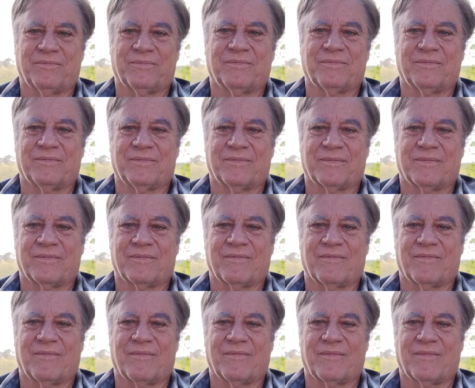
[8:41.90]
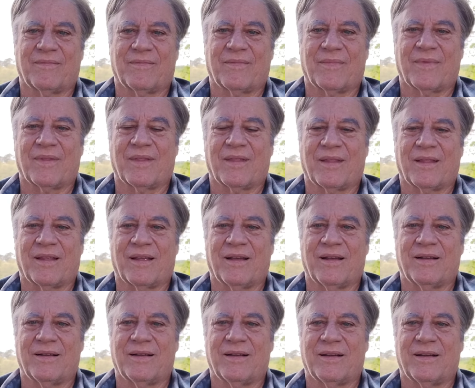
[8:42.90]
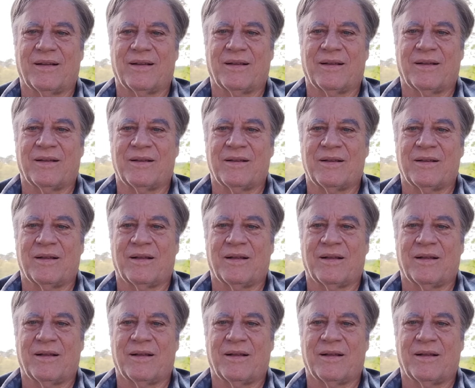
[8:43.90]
Nothing is said.